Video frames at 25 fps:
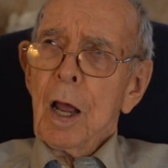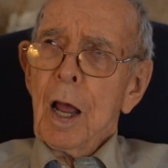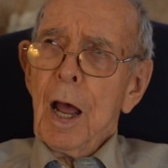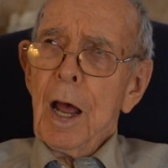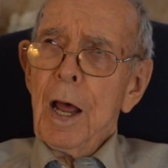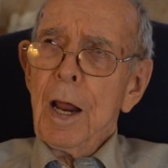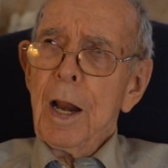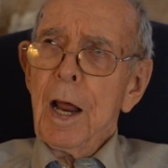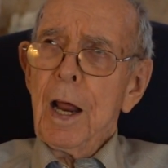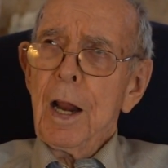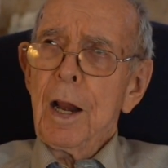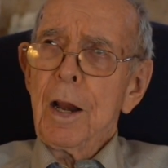
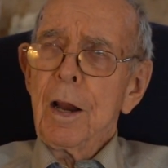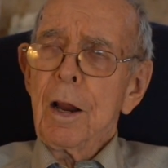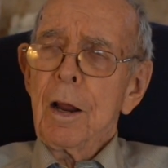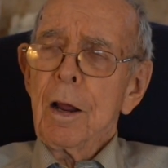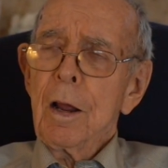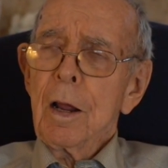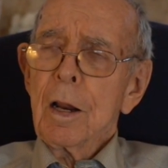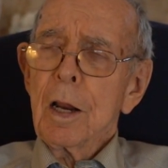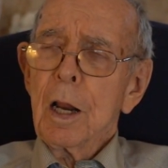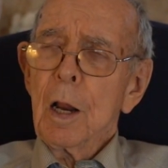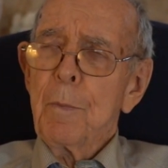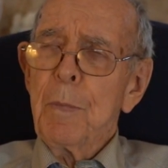and then
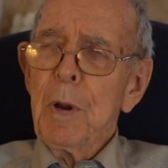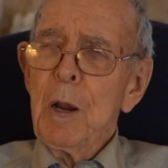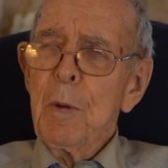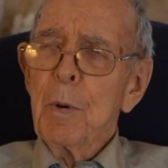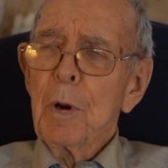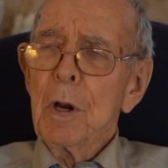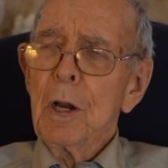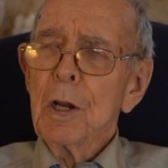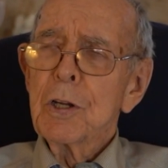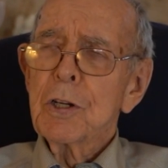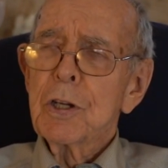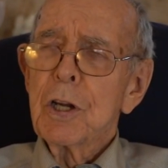the
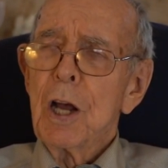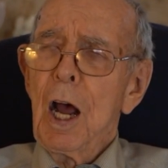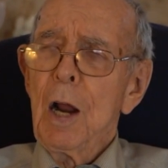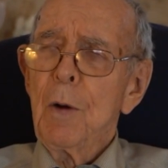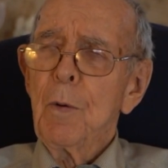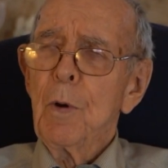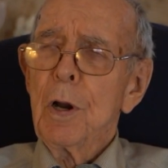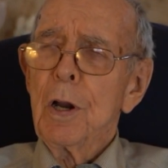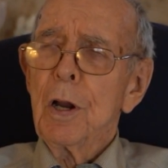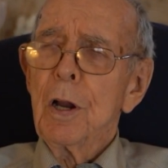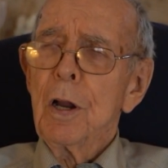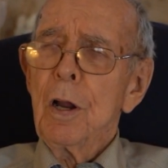people inside
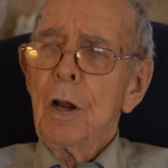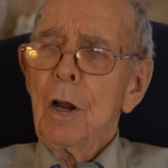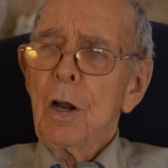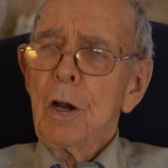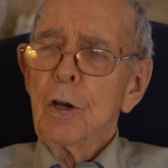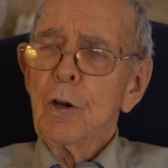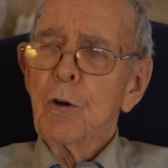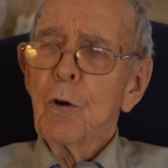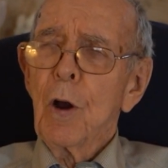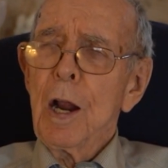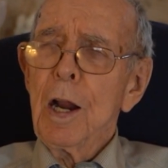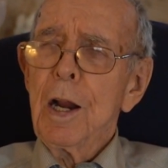would
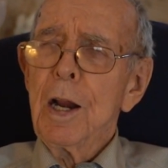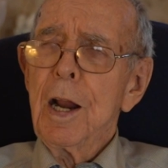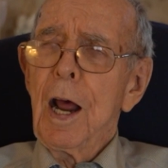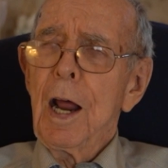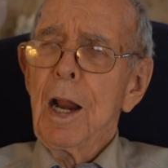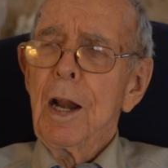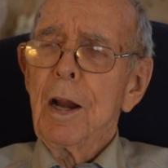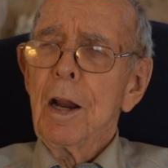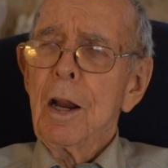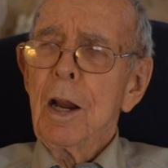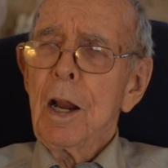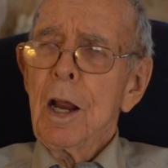drain
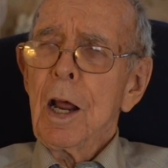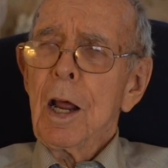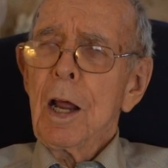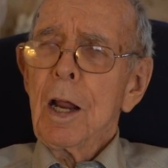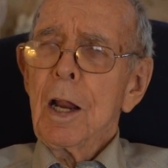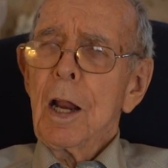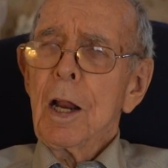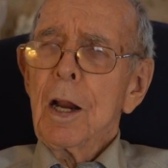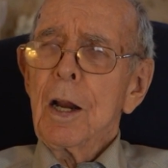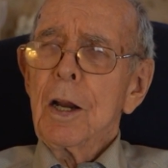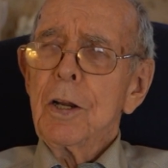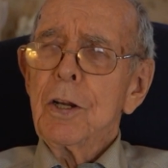that
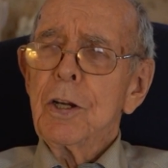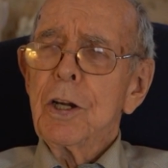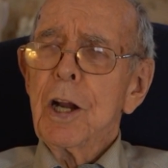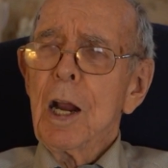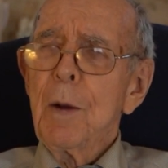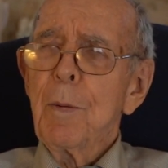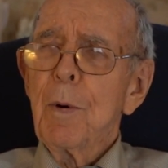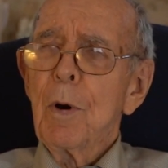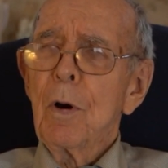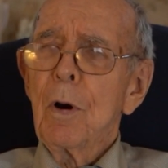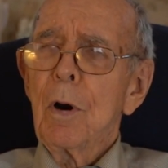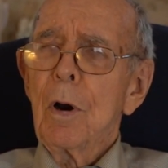
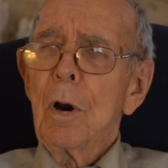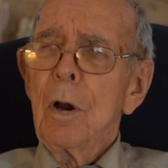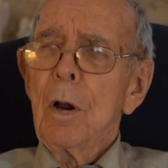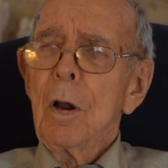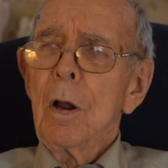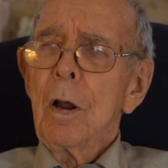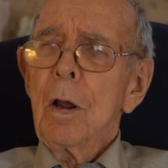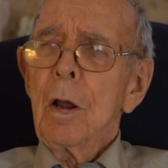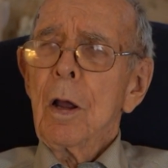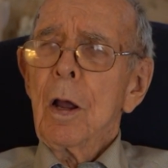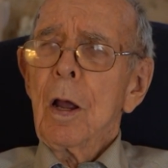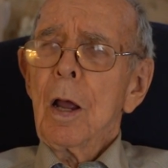chamber
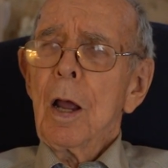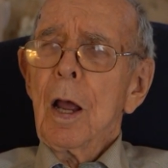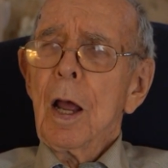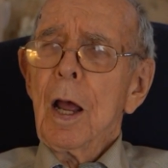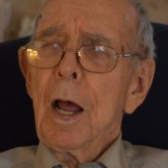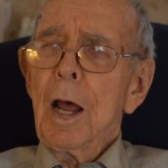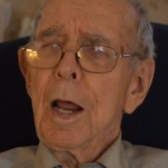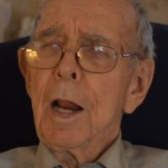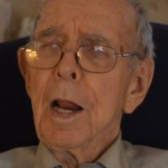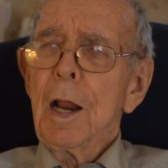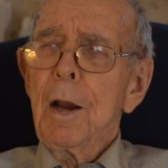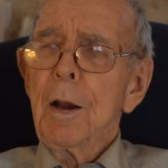
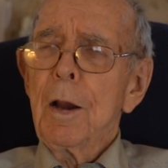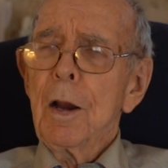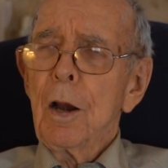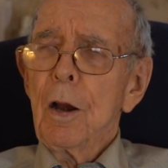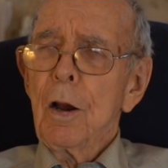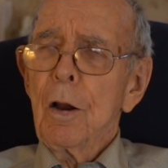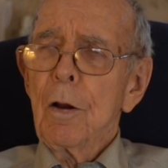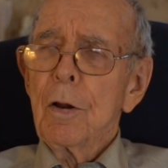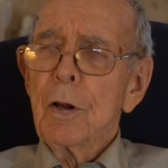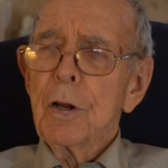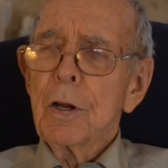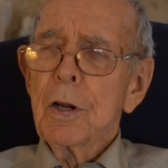and then
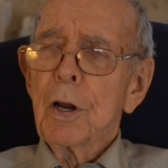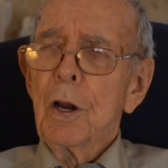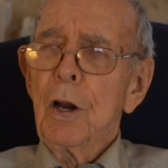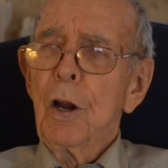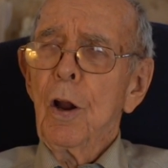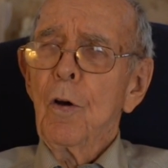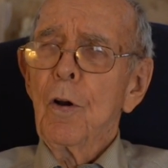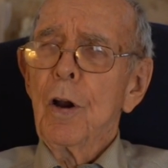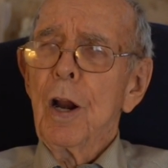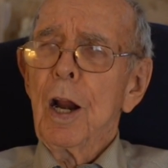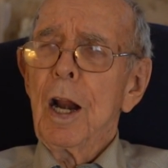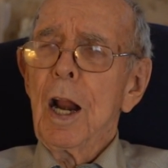
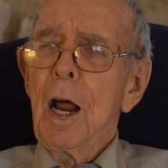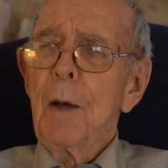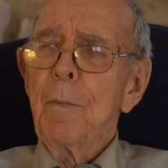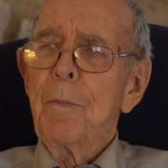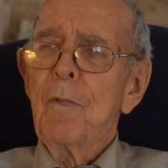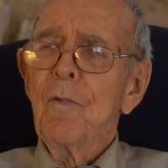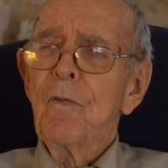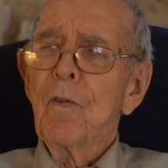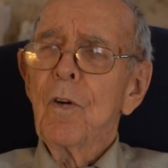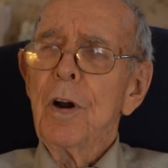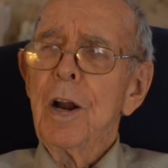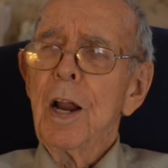load it
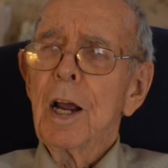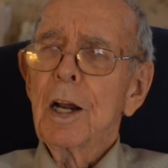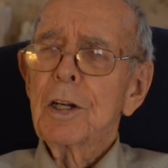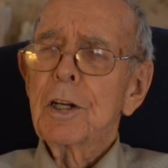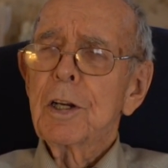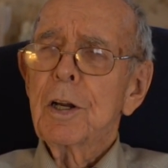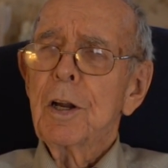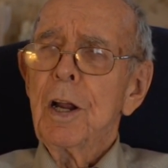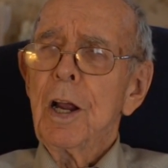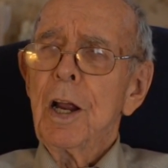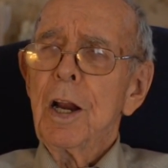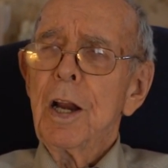up for
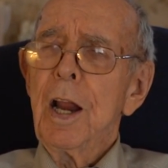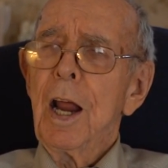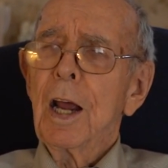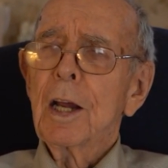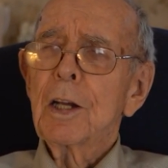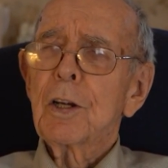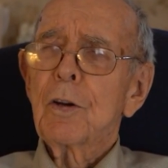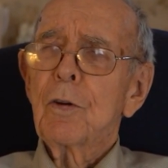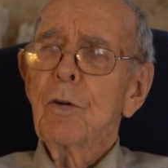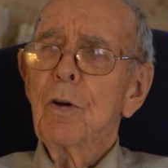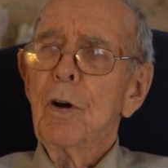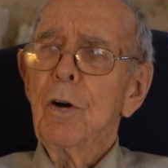next
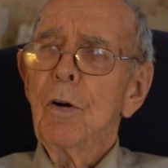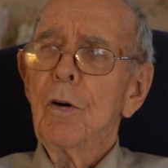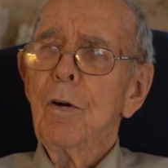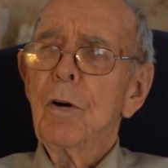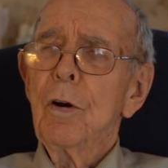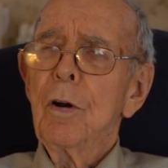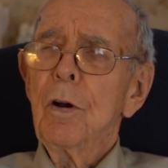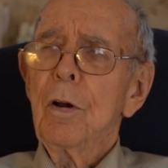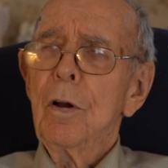crew.